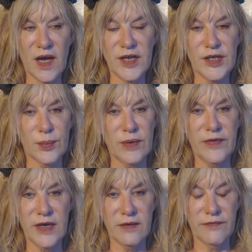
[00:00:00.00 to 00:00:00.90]
a
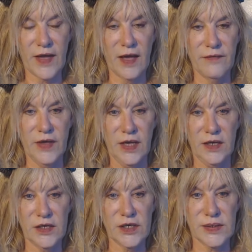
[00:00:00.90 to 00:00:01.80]
derivative of
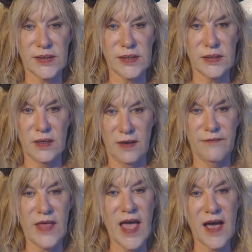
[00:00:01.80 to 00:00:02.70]
it, just
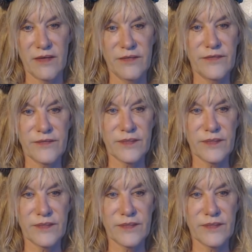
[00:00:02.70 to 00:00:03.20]
if they have